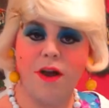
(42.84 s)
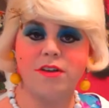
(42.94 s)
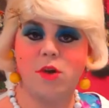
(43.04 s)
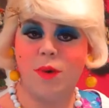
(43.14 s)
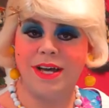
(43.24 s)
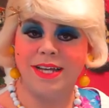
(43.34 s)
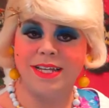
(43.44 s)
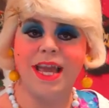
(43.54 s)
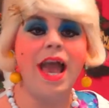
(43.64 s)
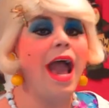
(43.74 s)
Park Queen,
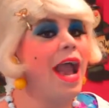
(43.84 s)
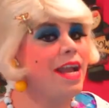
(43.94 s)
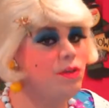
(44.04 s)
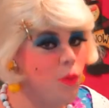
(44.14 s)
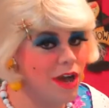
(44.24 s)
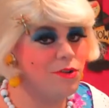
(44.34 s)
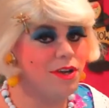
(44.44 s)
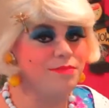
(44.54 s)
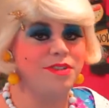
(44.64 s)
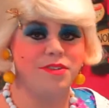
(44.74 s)
and
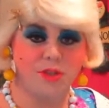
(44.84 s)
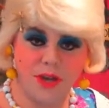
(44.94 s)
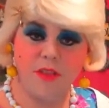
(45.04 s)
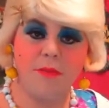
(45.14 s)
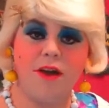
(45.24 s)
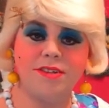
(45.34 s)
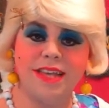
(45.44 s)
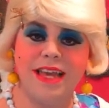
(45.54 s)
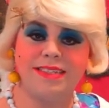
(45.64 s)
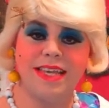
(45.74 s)
welcome to the Trailer Park
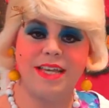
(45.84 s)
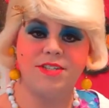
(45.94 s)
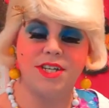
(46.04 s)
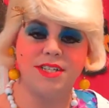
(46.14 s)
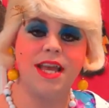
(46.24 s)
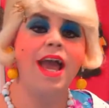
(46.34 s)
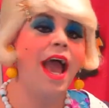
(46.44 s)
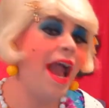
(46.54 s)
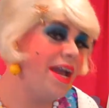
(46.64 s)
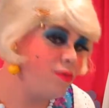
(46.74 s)
Test Kitchen,
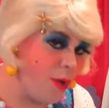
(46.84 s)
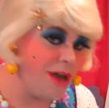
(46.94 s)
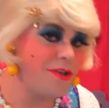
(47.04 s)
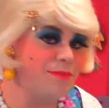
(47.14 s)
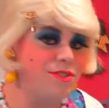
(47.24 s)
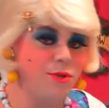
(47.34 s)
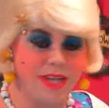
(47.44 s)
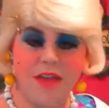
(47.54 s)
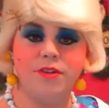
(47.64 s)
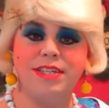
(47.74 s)
and welcome to
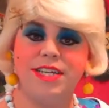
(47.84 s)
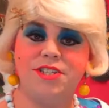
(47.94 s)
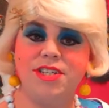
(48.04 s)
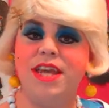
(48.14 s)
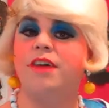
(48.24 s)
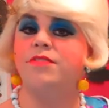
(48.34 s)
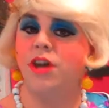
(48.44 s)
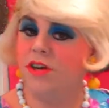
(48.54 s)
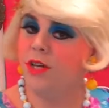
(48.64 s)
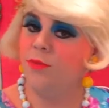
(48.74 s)
another edition of
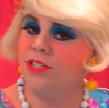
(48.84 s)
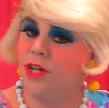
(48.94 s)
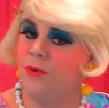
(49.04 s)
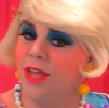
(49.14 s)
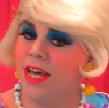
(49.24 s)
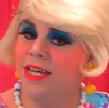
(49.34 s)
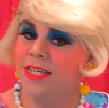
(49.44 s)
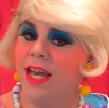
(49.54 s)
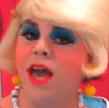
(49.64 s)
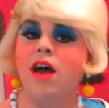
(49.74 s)
Cooking with
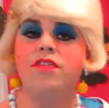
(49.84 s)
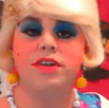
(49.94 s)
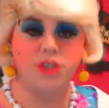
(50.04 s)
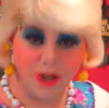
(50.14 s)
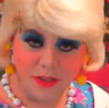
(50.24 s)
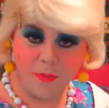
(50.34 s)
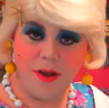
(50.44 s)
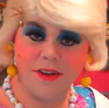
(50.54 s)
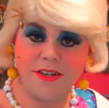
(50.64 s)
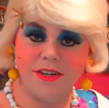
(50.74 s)
Jolene, the Trailer
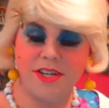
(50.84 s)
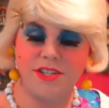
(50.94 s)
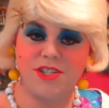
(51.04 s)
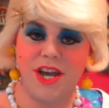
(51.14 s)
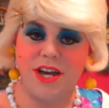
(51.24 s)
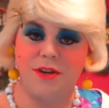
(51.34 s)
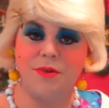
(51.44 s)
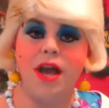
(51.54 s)
Park Cooking Show,